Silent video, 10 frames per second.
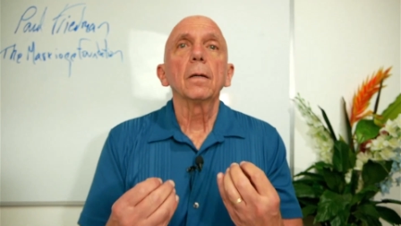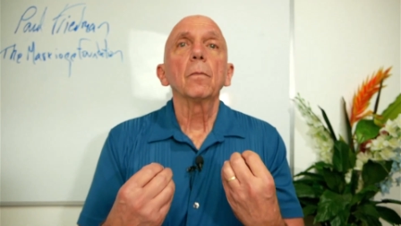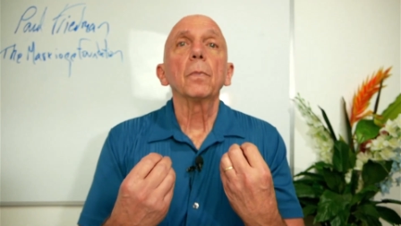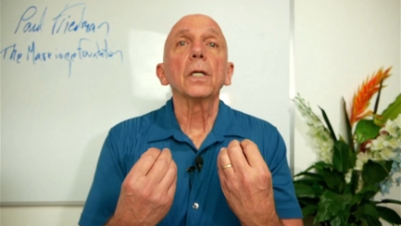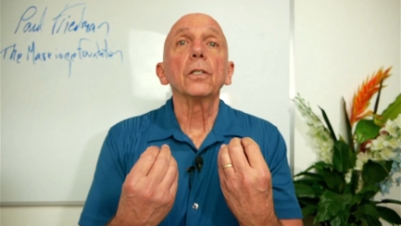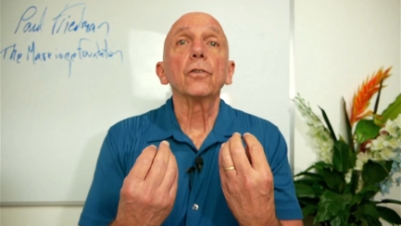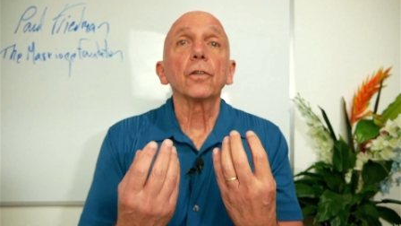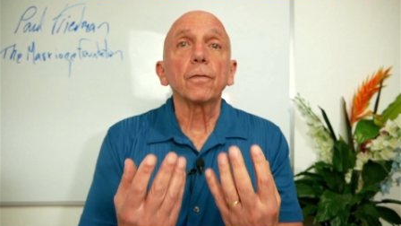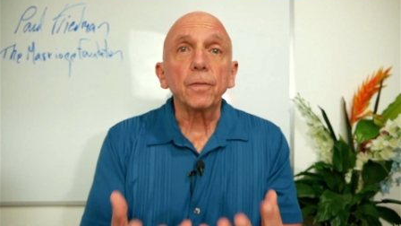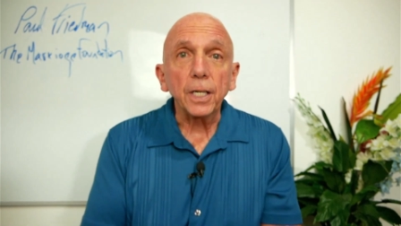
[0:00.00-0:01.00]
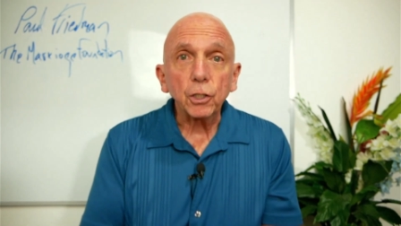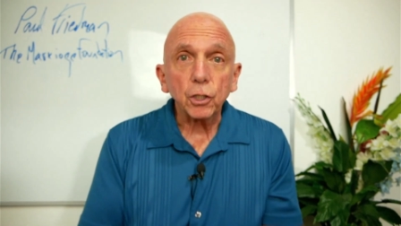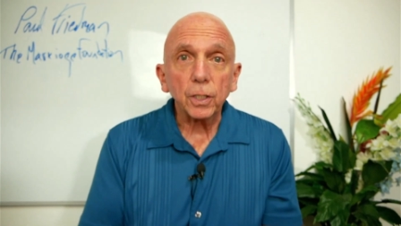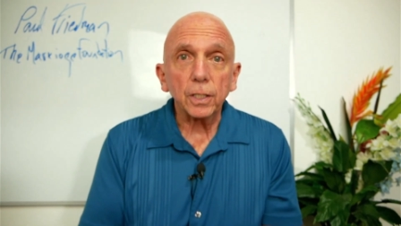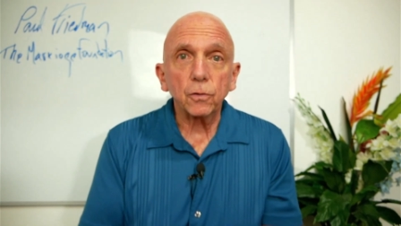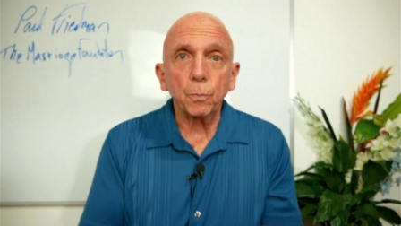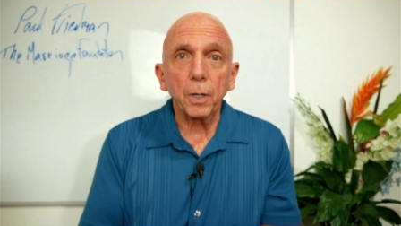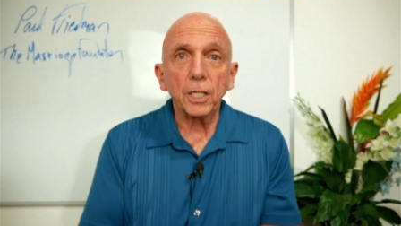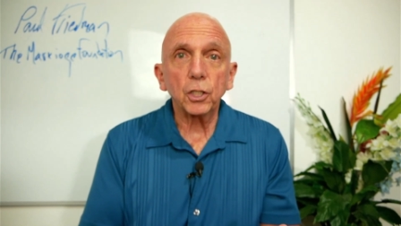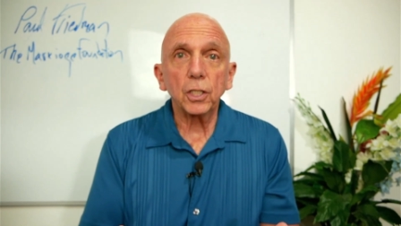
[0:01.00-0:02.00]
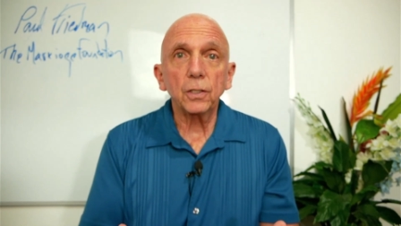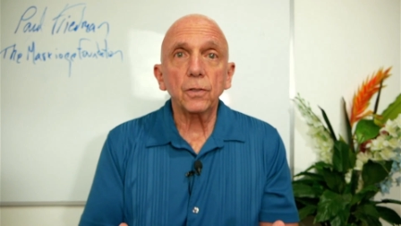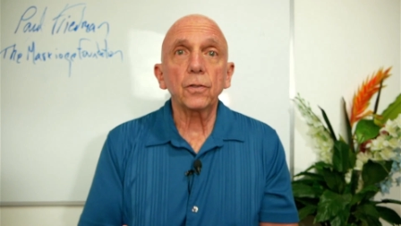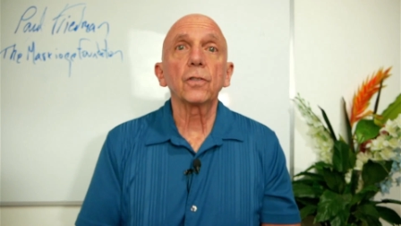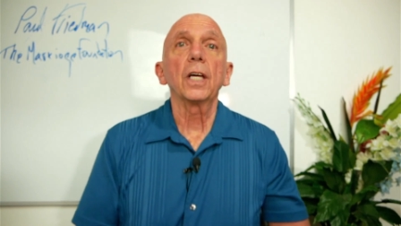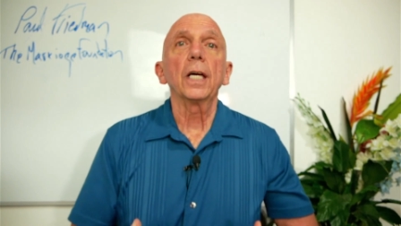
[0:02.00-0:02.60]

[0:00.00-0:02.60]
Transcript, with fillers: but it's your facial expressions,